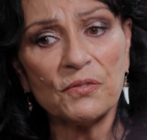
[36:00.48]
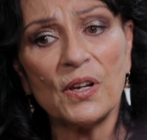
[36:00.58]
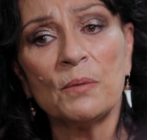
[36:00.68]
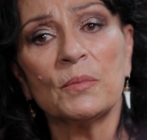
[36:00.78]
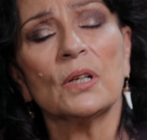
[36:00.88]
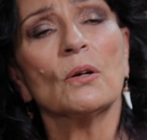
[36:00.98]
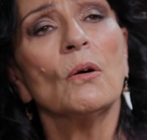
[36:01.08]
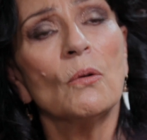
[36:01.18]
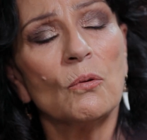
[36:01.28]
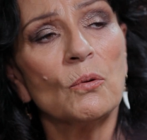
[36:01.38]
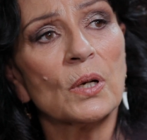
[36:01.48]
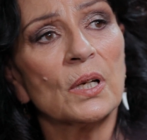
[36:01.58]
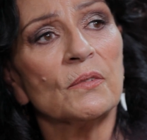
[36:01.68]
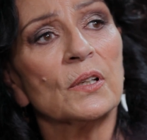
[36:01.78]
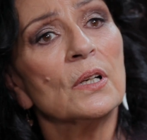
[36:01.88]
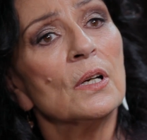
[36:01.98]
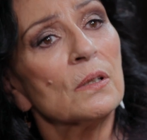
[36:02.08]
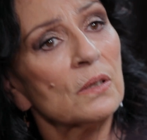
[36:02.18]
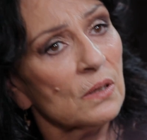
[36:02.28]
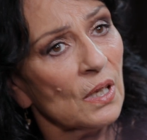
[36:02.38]
family, or whatever,
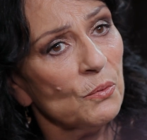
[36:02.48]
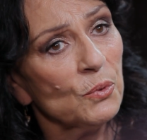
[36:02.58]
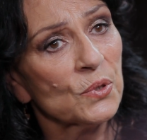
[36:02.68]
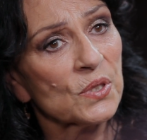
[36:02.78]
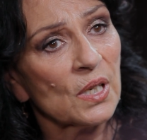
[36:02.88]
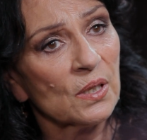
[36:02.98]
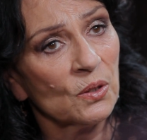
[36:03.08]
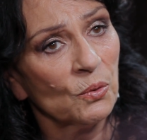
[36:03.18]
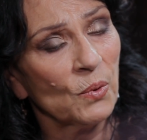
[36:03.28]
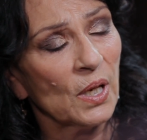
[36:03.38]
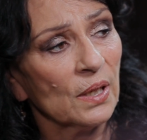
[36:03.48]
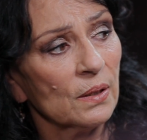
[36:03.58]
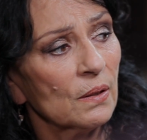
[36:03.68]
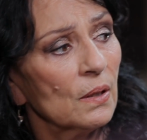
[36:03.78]
that they weren't taken away.